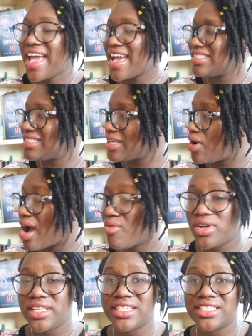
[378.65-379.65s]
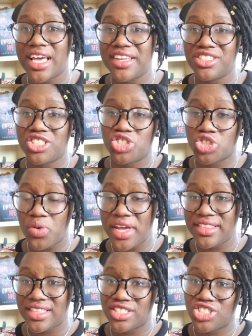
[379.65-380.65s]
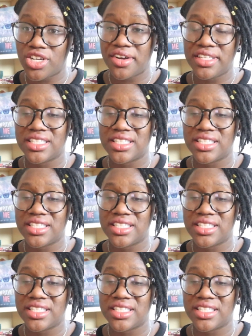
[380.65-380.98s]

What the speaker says: And so I'm really excited to join this journey.